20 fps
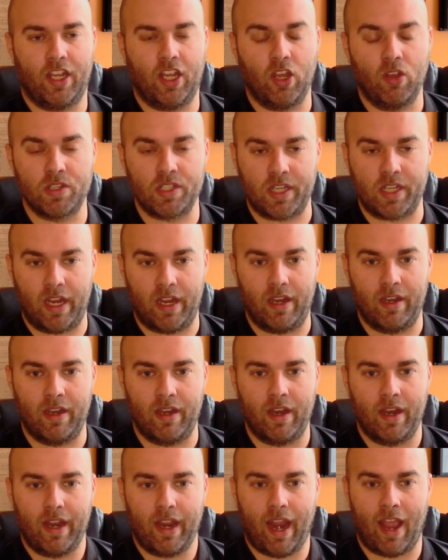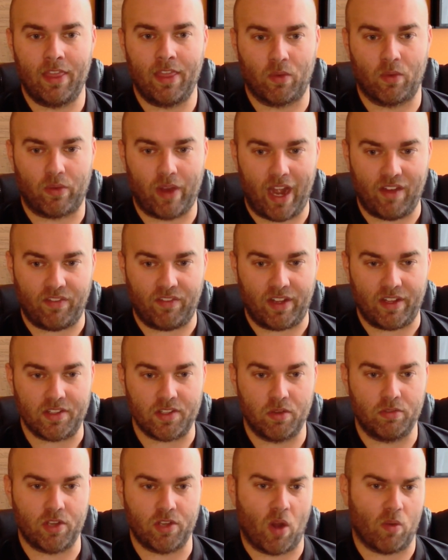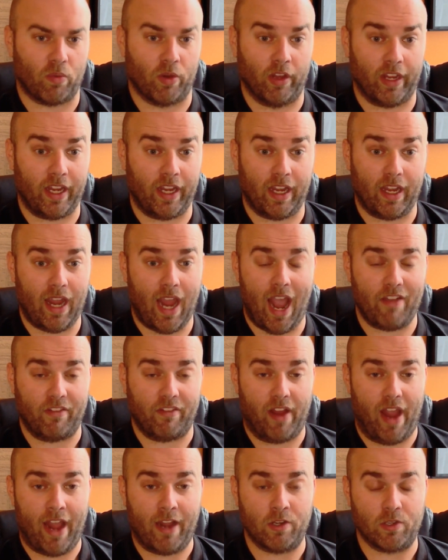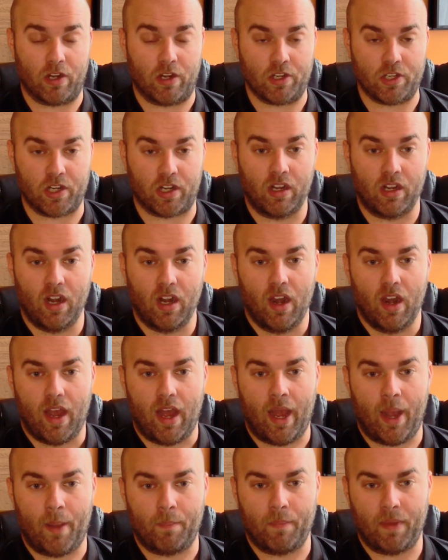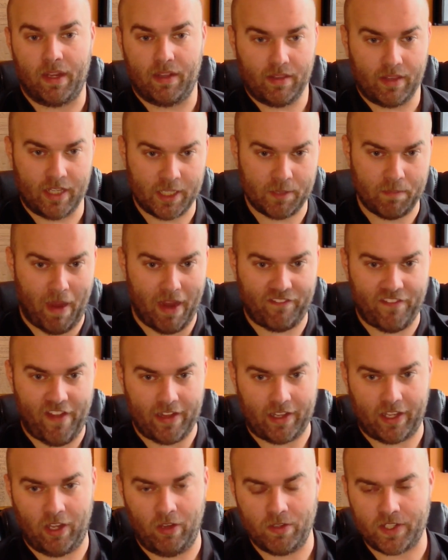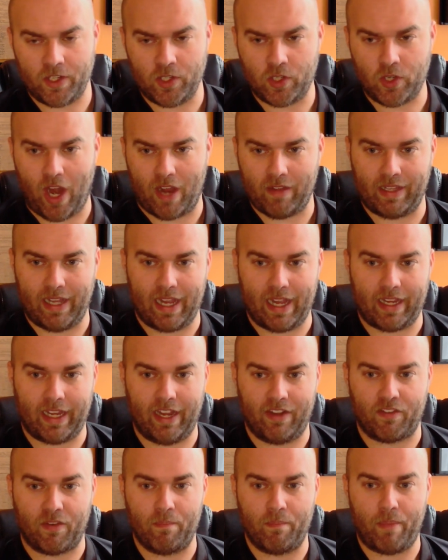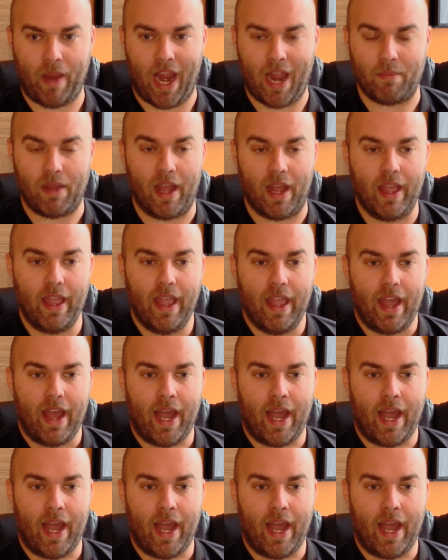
Houston and the Ravens, who don't really have an edge rusher, despite the fact Houston drafting that kid from Bama,